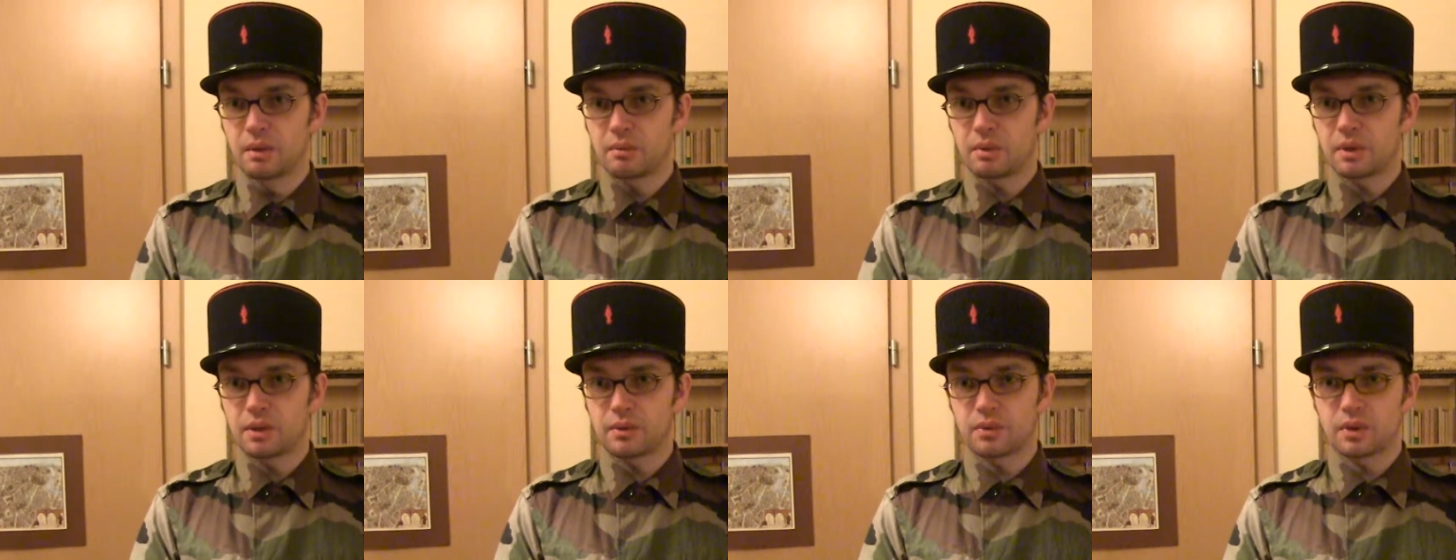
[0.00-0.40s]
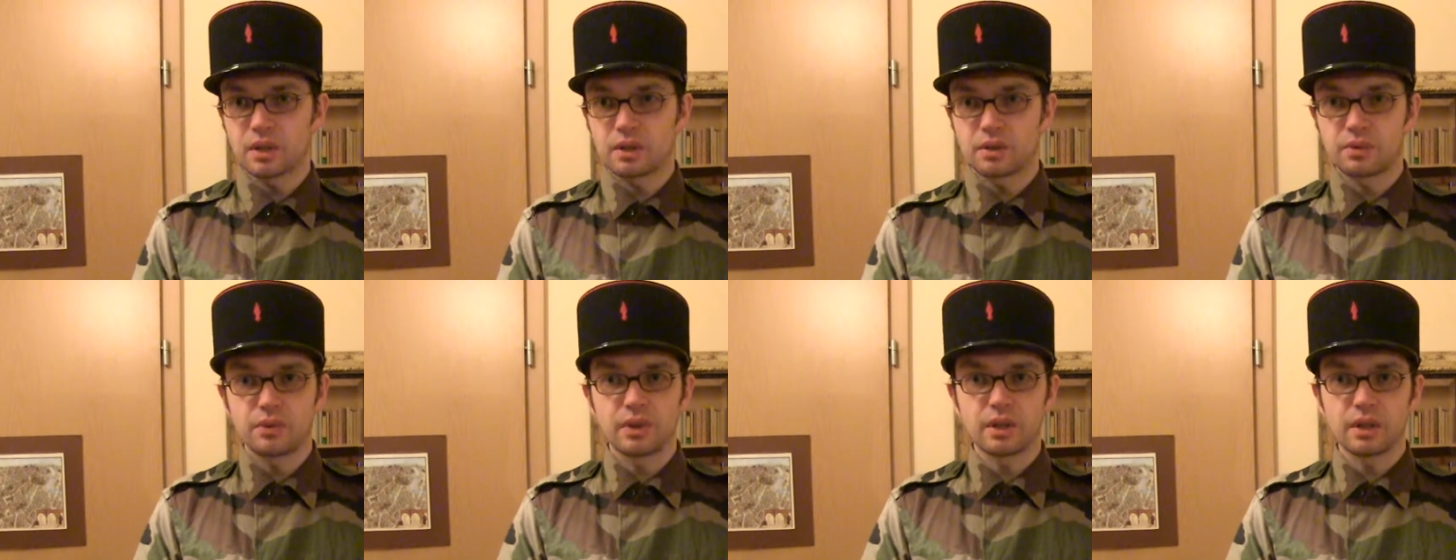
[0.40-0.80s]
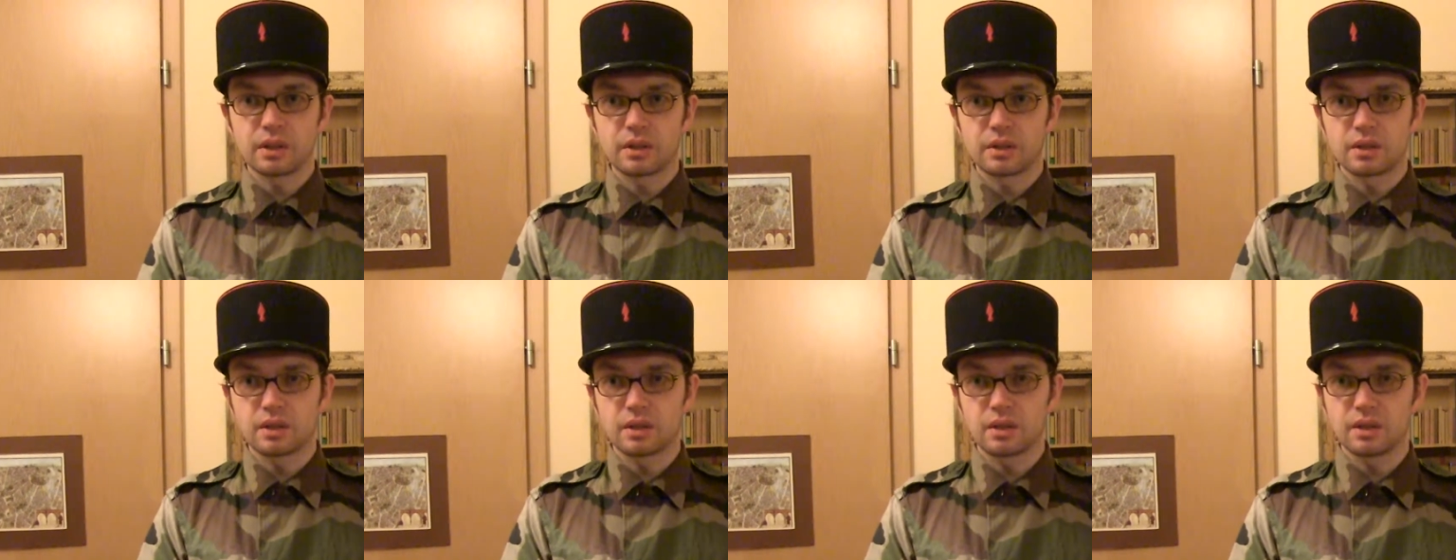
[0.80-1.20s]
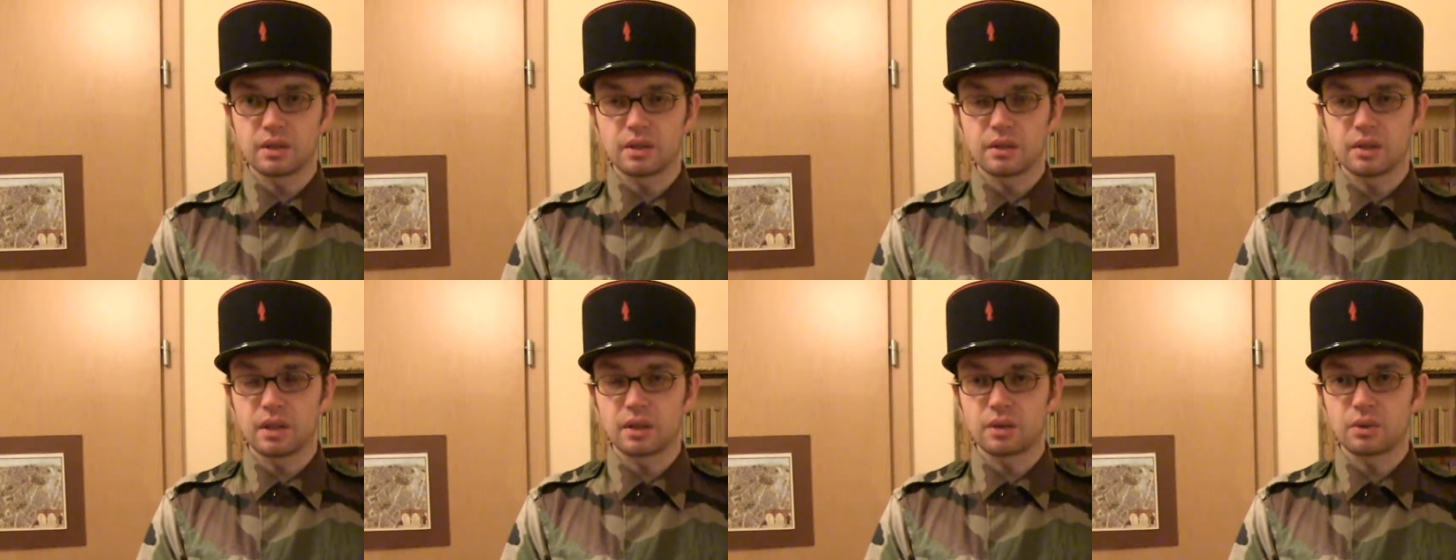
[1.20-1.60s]
But the French think it's
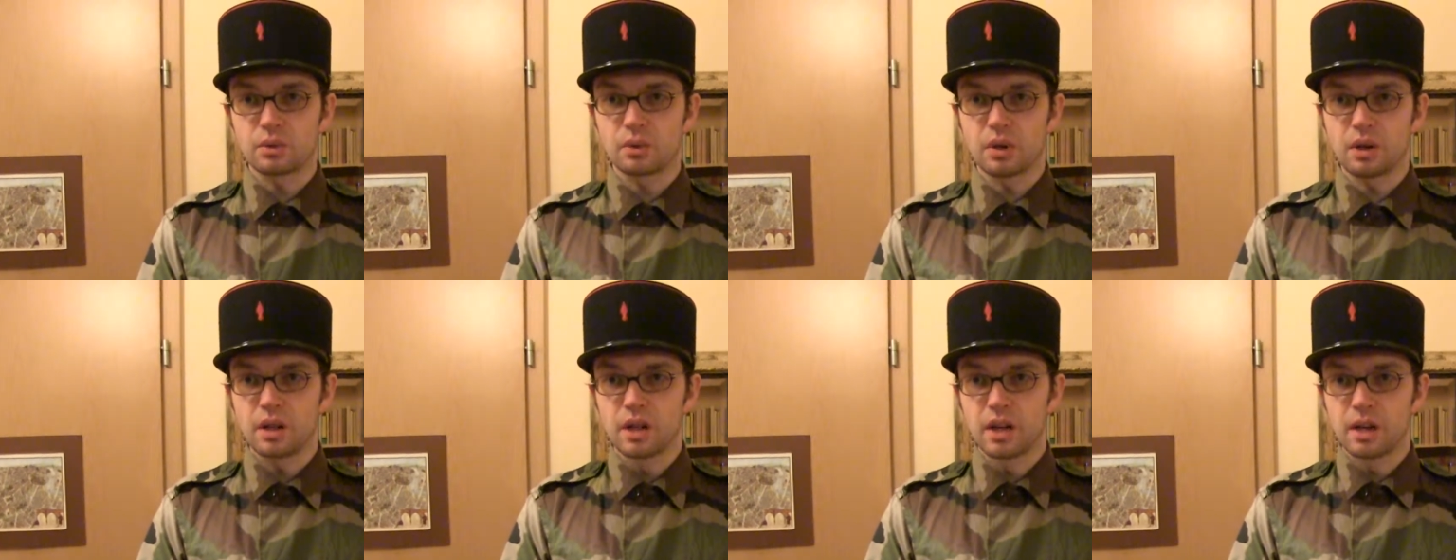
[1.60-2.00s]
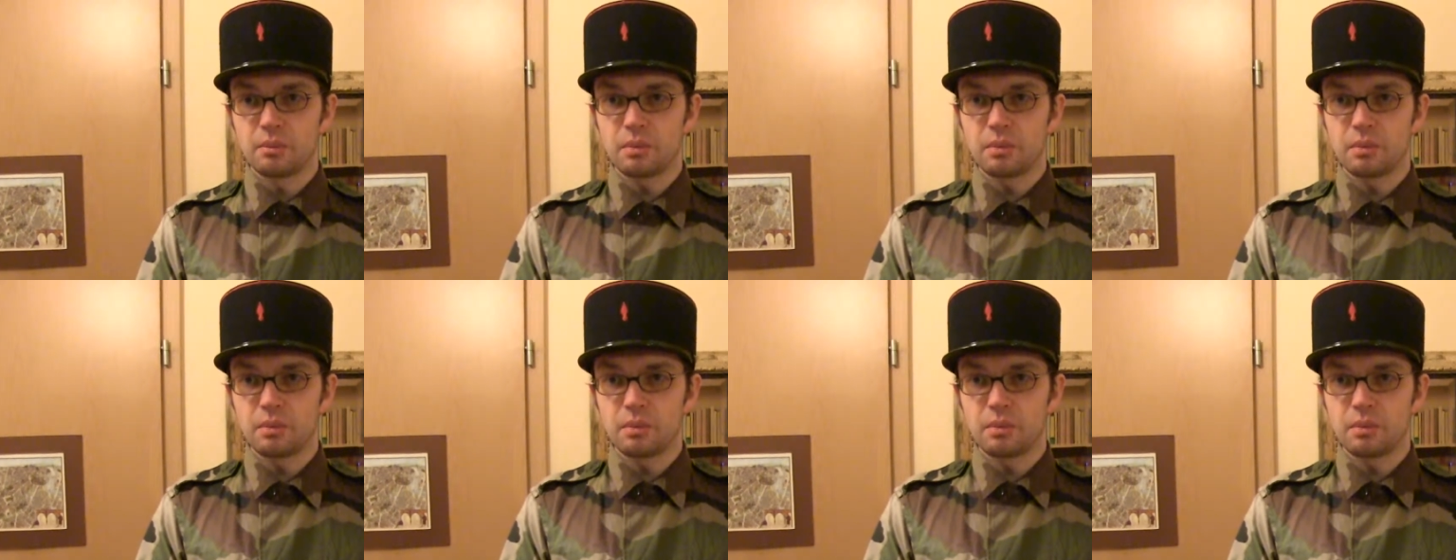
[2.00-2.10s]
natural.